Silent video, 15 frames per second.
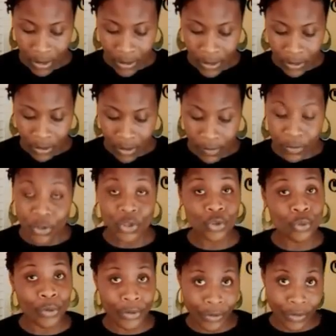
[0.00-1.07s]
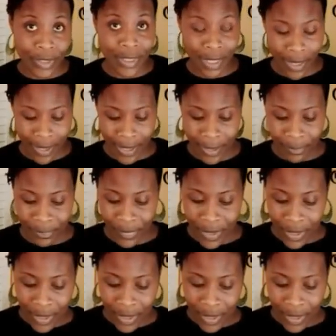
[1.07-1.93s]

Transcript: a little on the shorter side.